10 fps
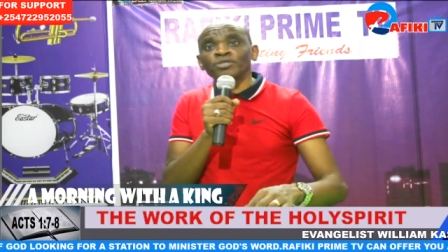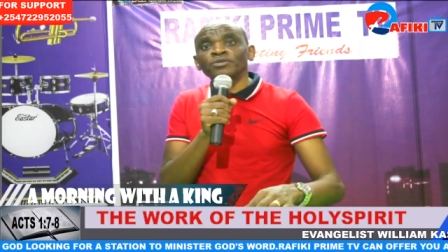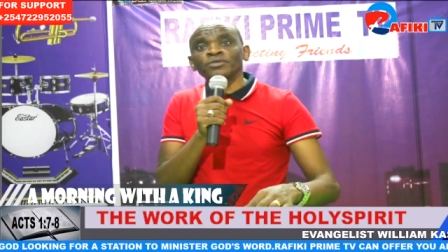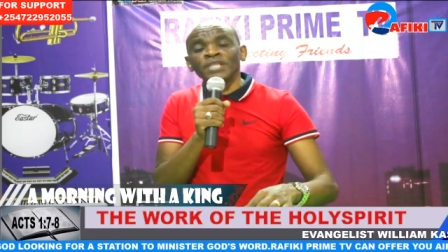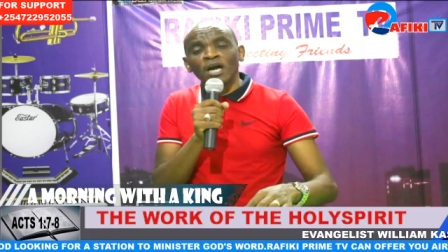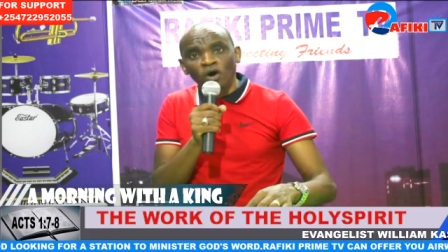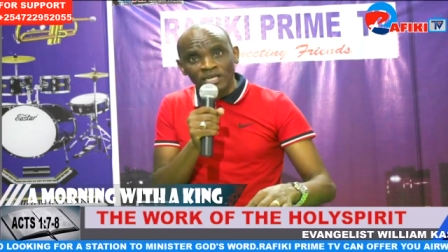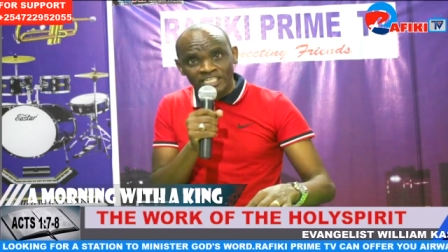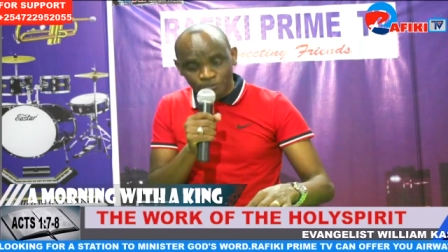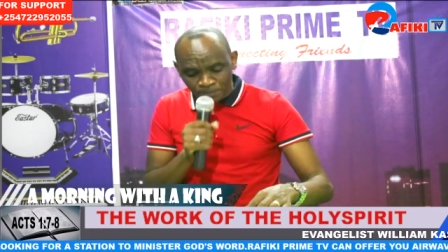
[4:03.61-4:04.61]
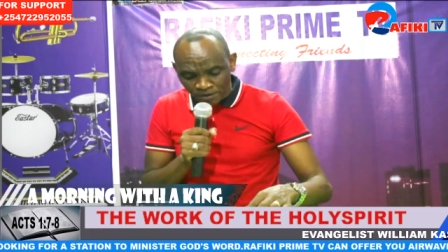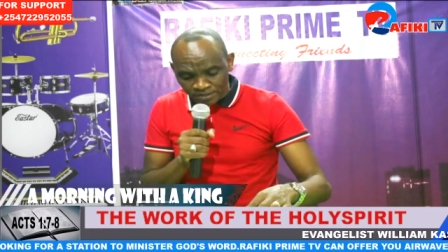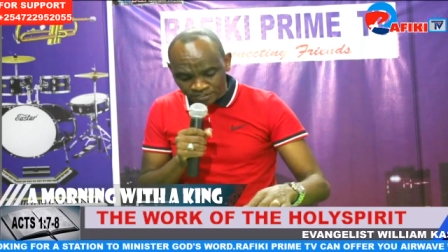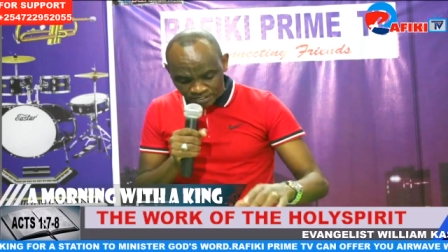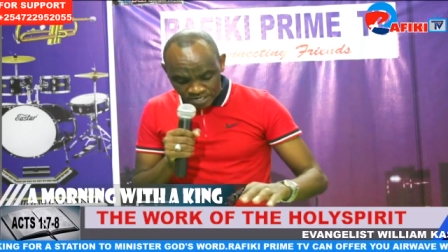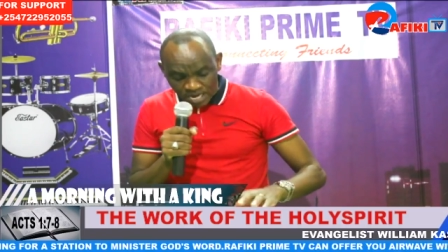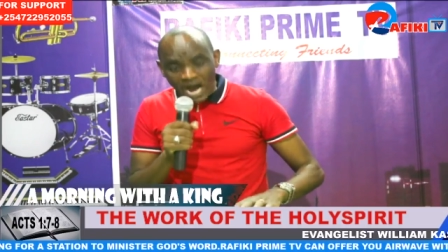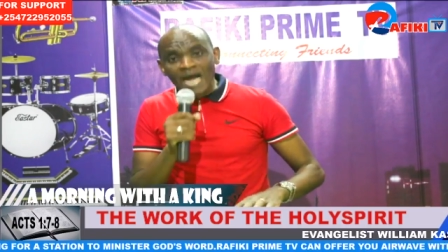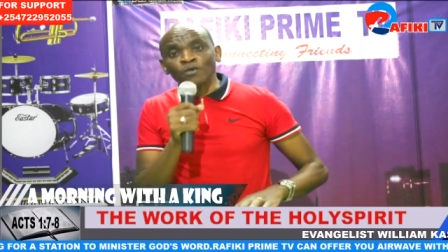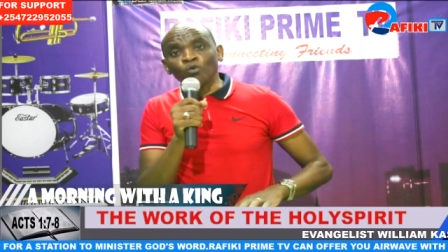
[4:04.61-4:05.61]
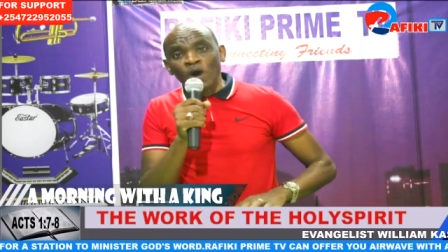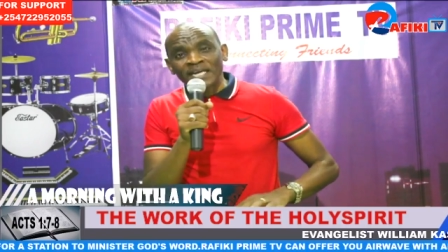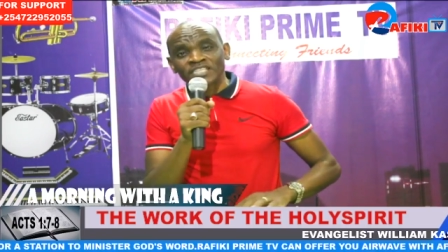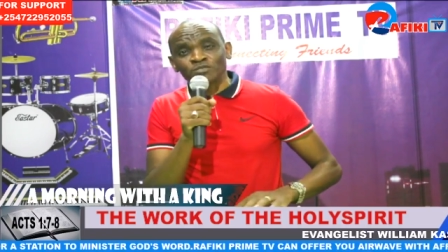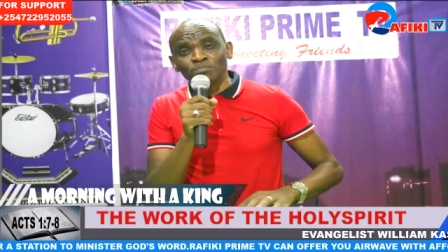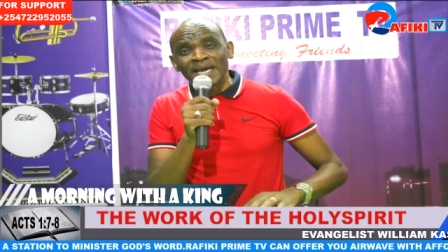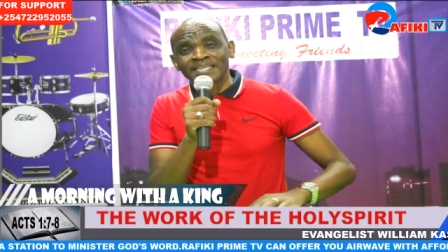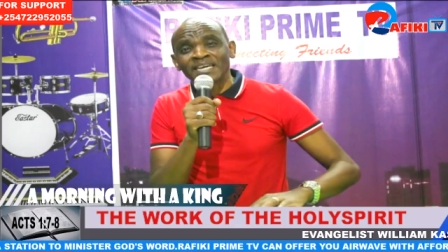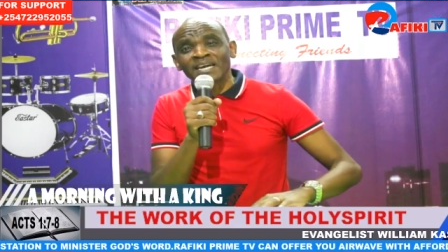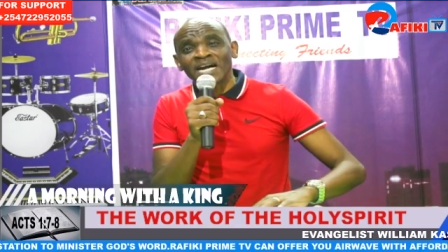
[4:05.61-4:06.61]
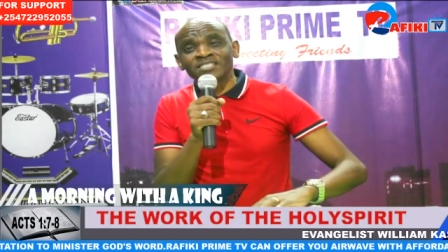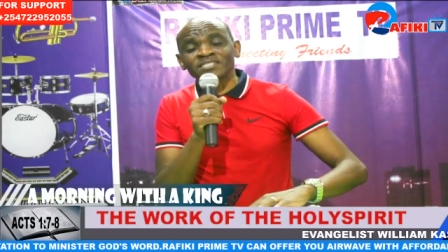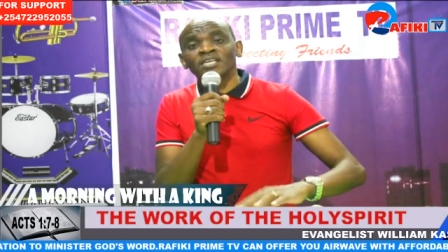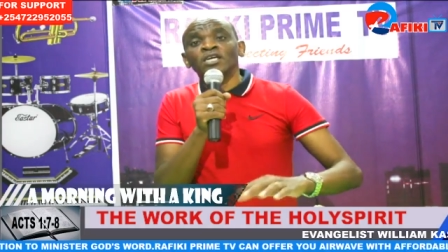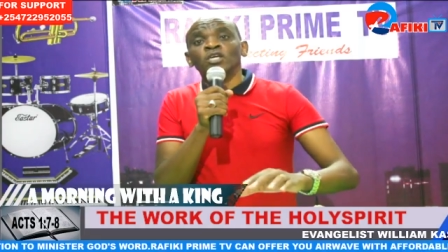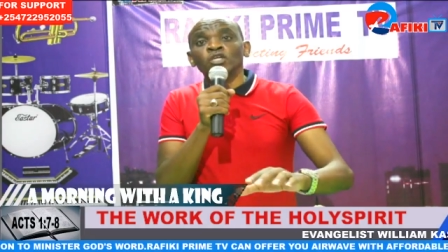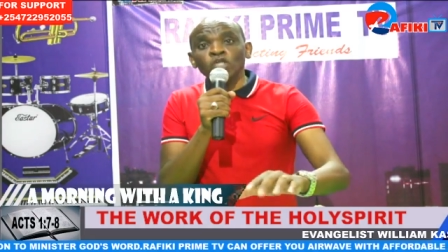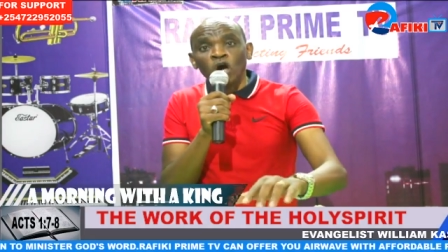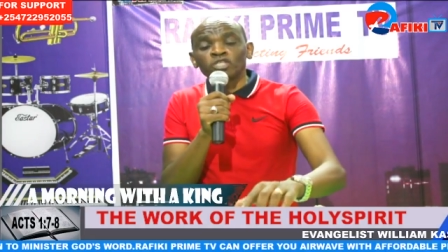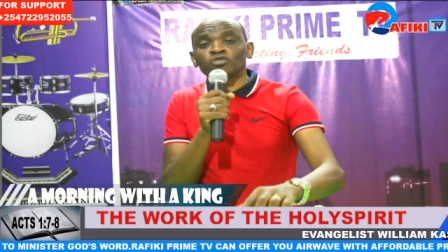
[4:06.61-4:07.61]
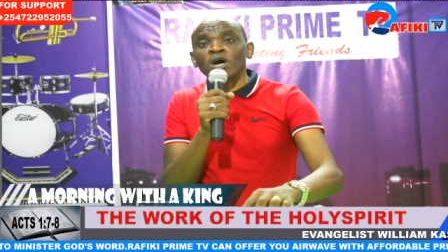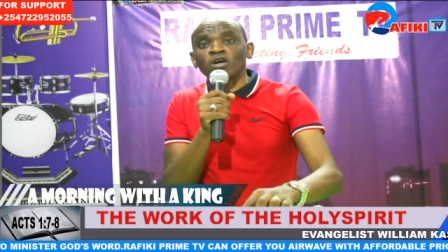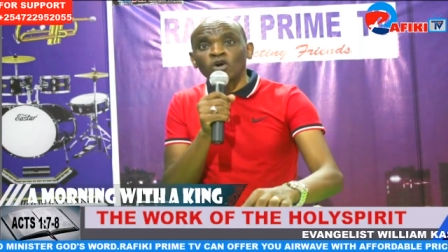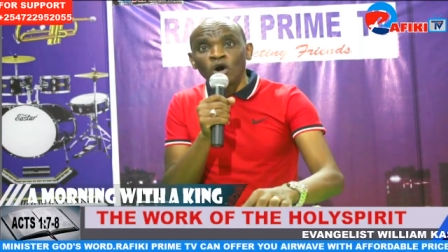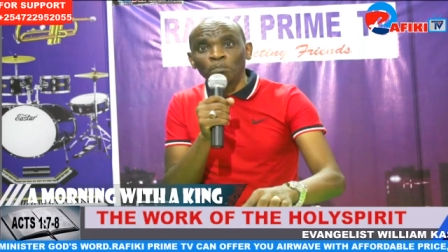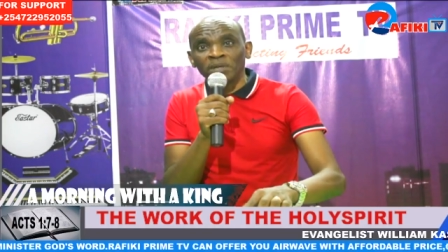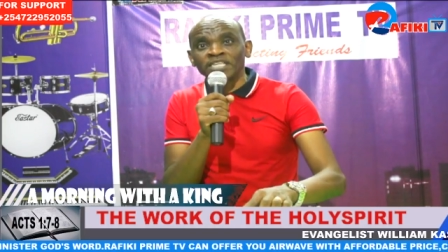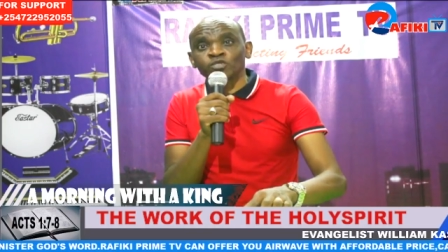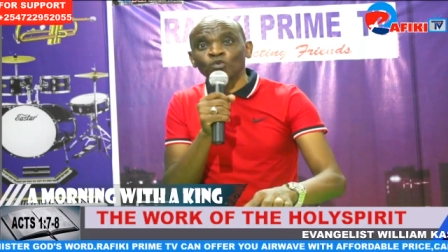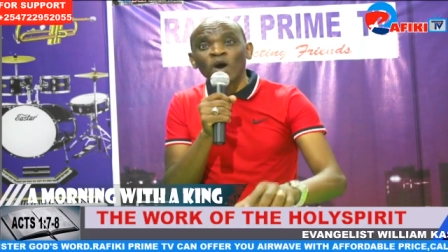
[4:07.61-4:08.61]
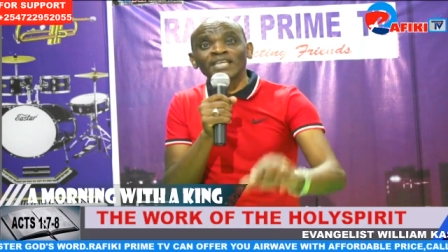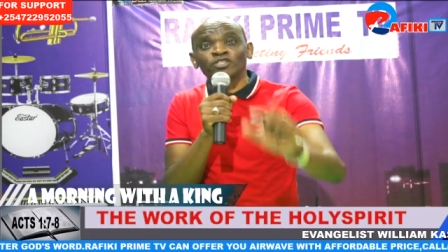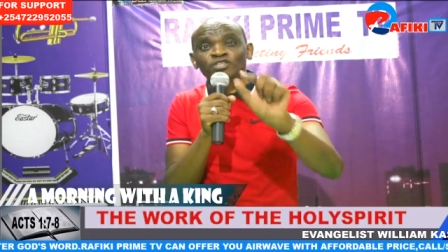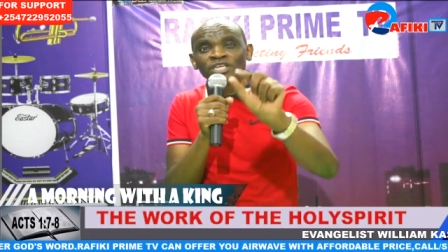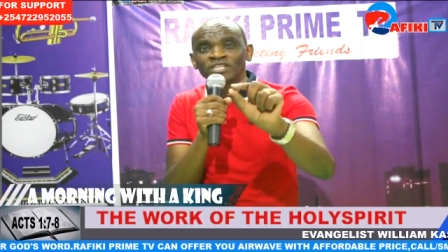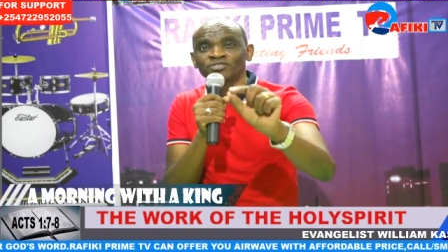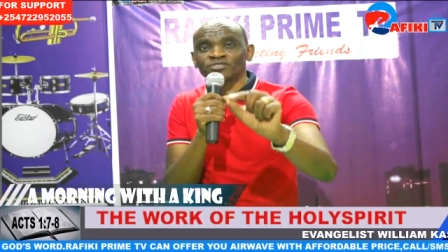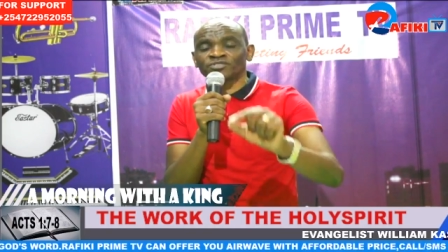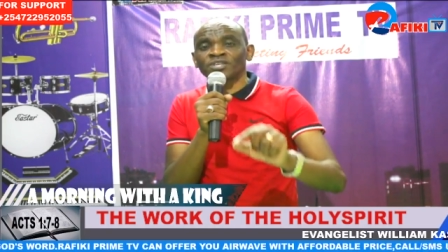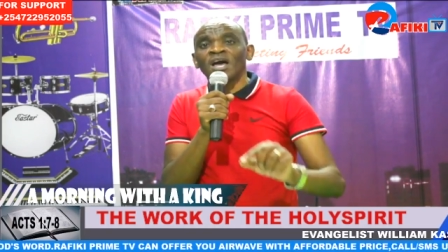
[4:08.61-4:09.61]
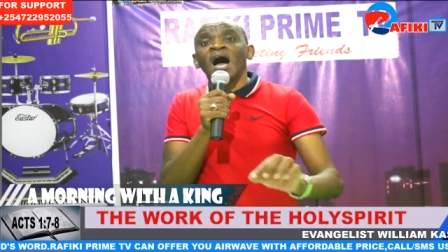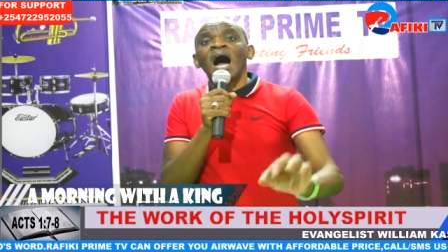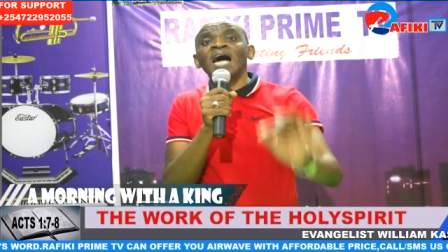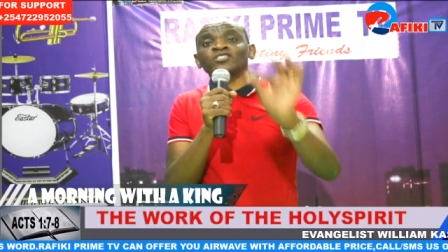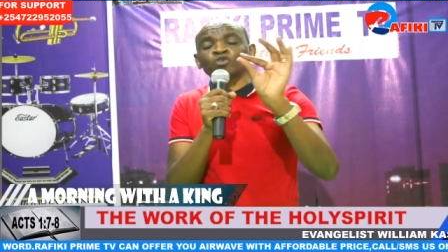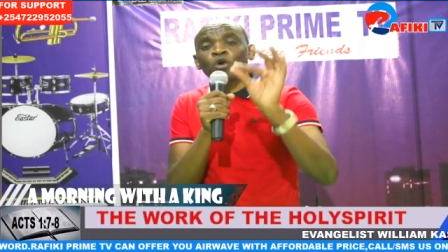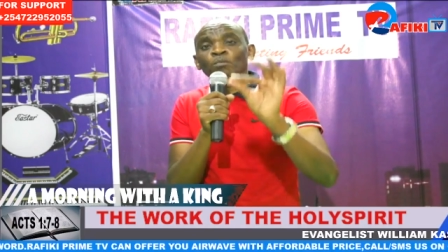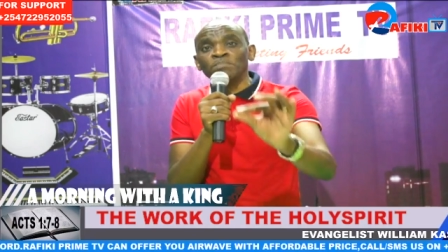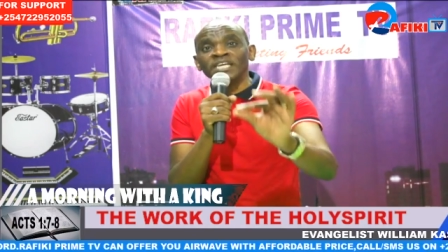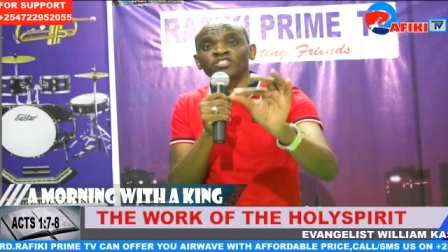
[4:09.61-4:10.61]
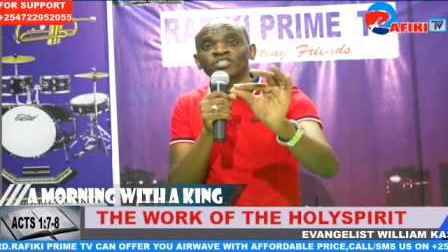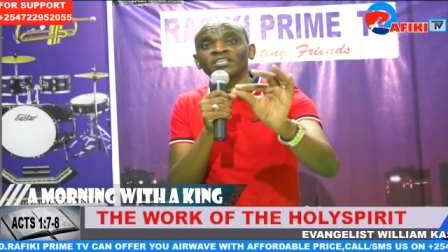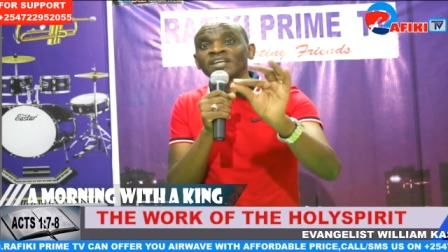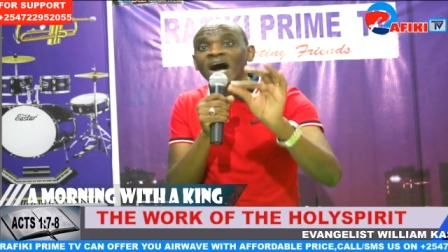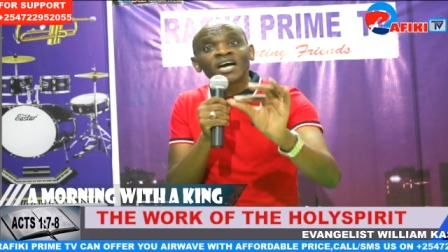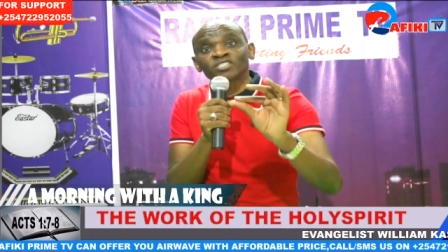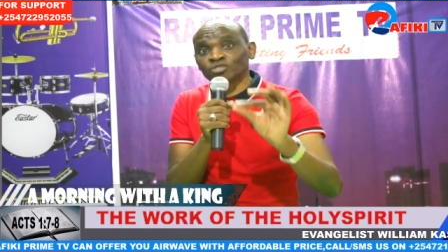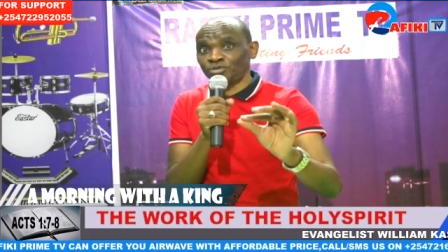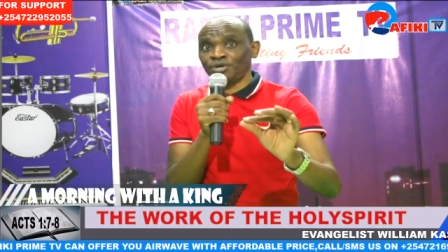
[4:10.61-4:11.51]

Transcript: the Holy Spirit and what is making us not to accomplish what Jesus has commissioned us to do.